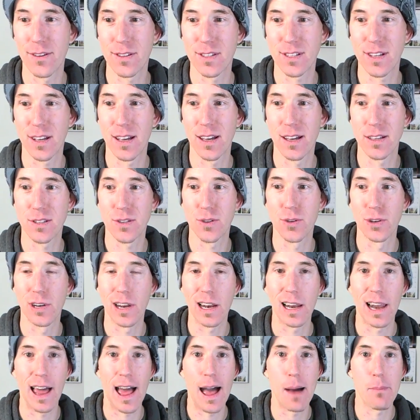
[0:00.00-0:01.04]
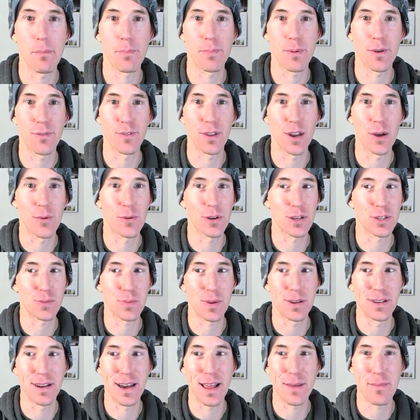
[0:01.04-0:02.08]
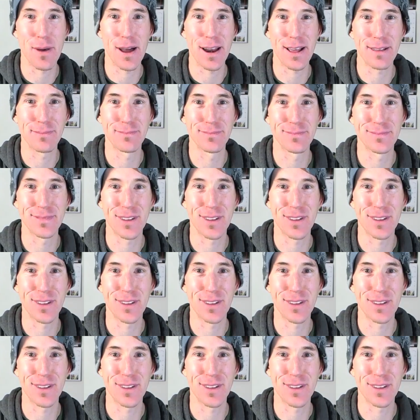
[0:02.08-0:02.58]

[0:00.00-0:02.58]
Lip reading: It's a good little app if you don't want to spend any money.